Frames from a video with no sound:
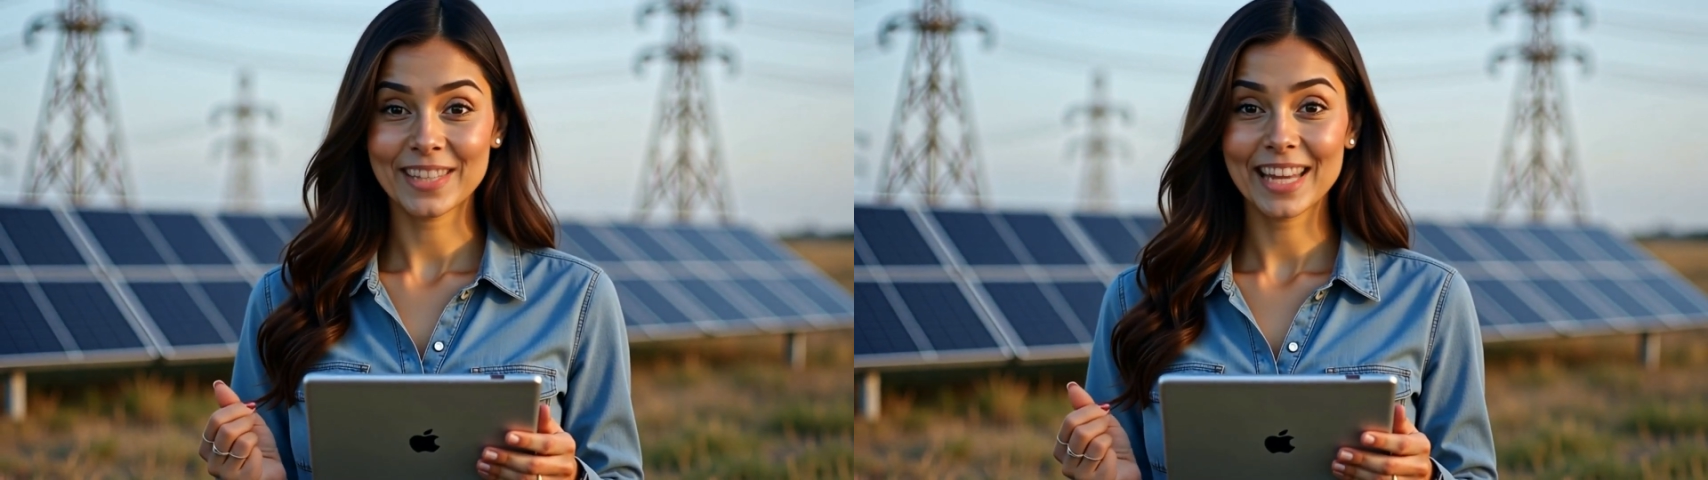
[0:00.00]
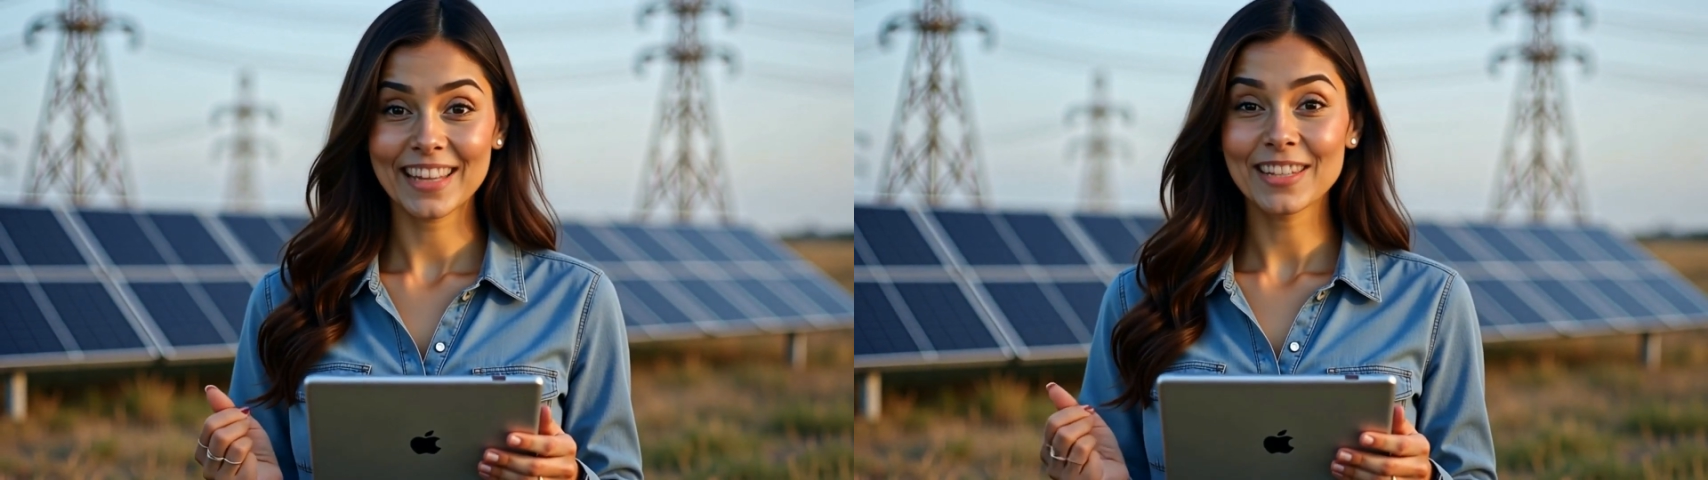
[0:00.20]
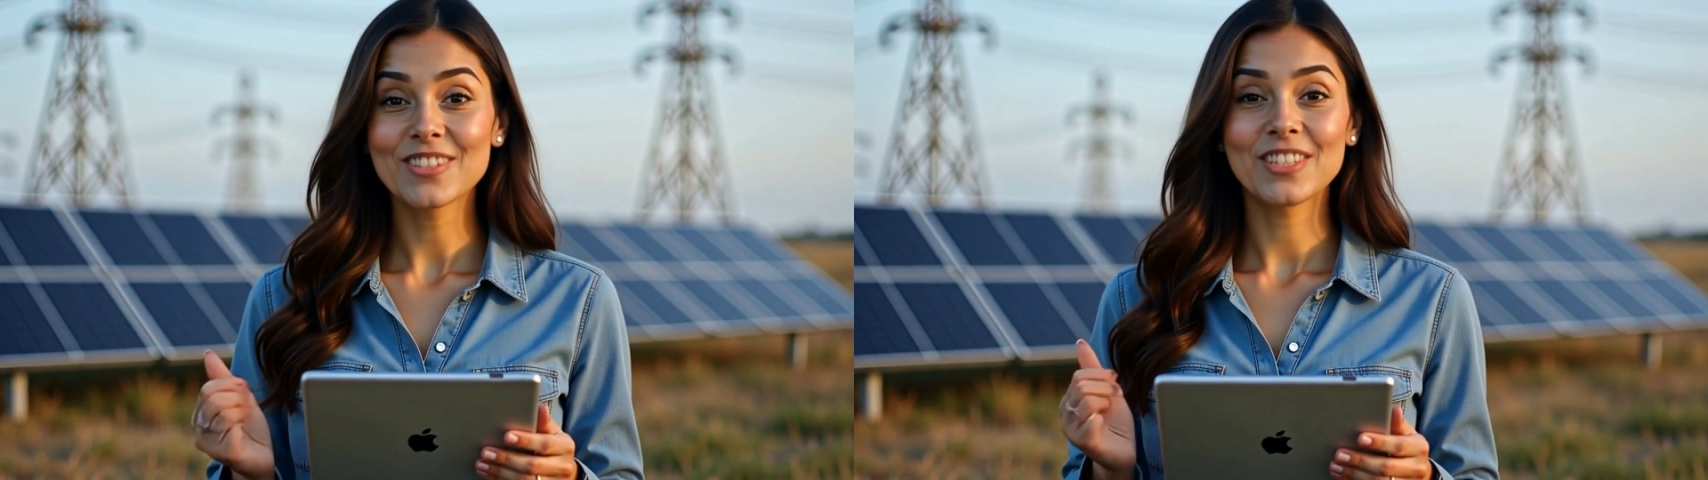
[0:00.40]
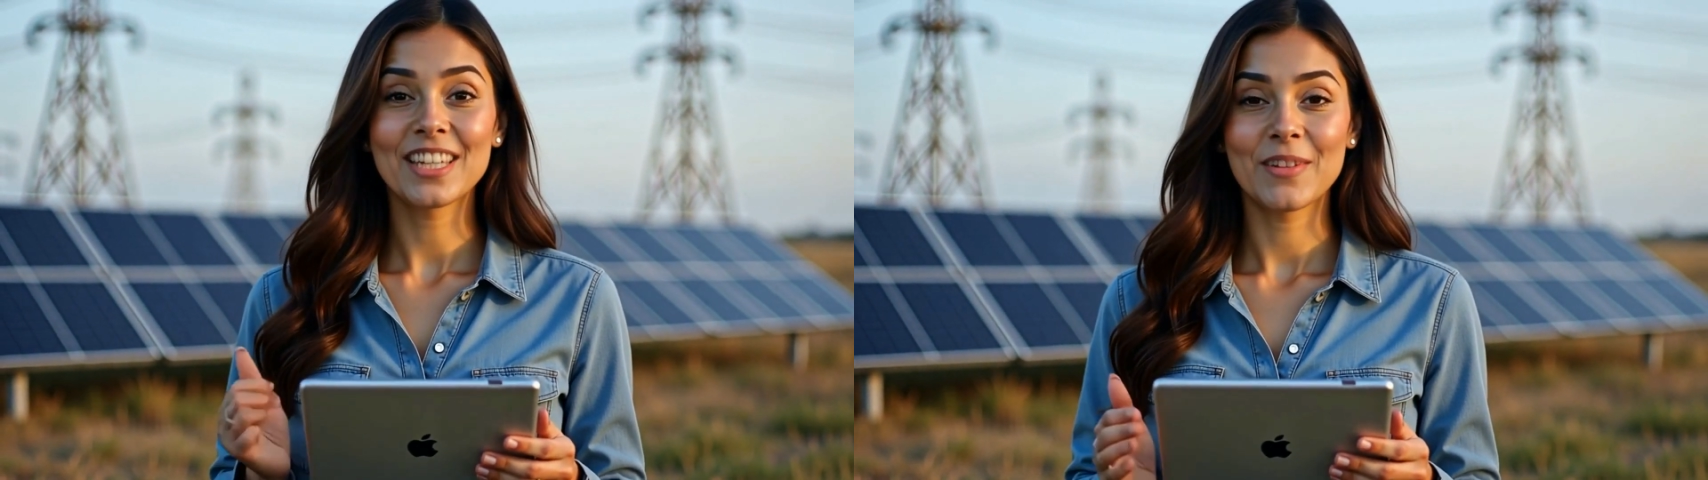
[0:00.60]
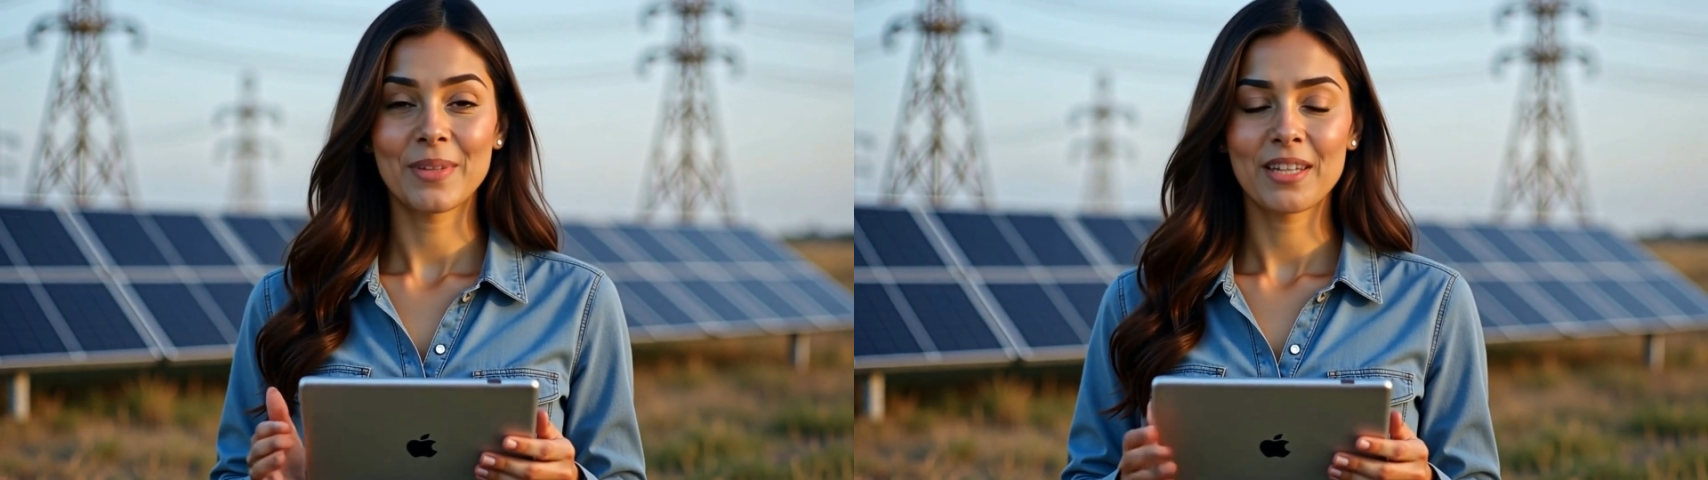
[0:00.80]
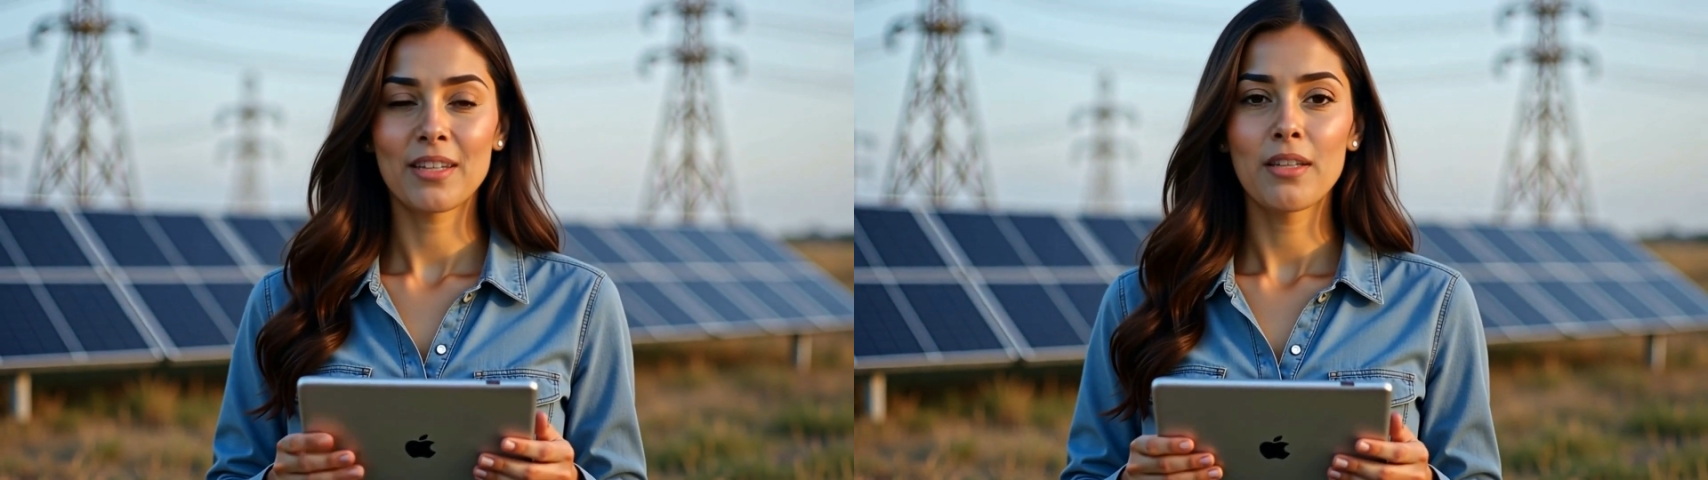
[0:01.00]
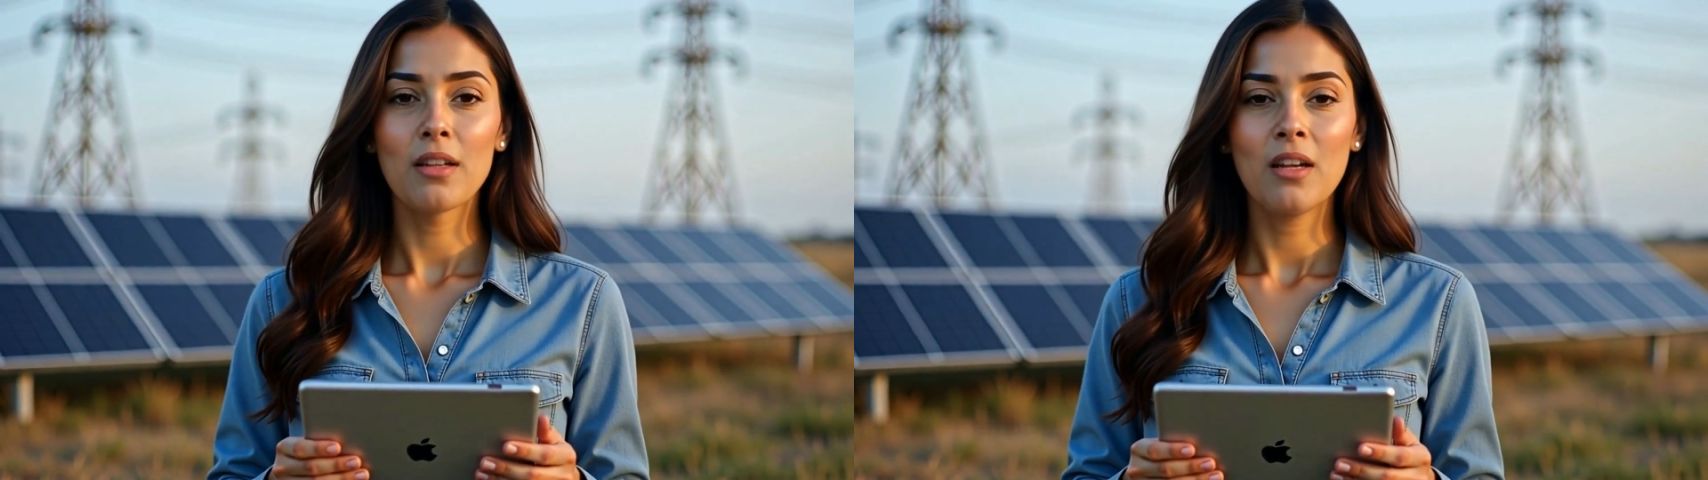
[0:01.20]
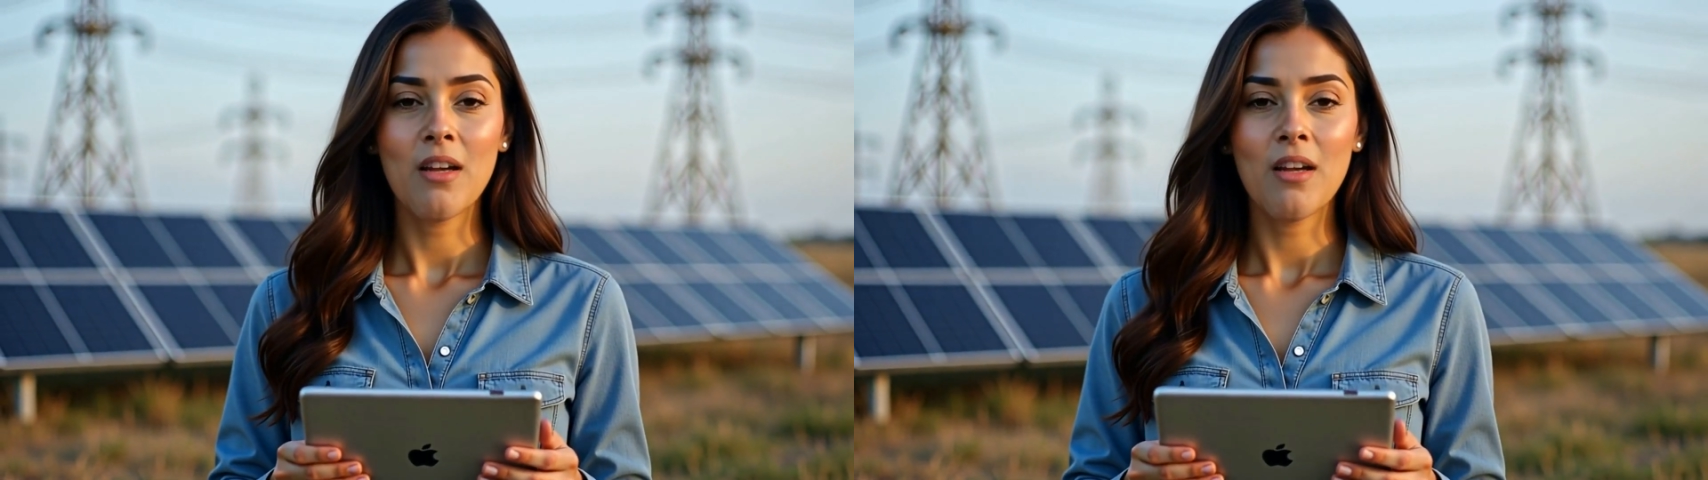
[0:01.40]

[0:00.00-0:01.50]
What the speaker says: 10-inch TV.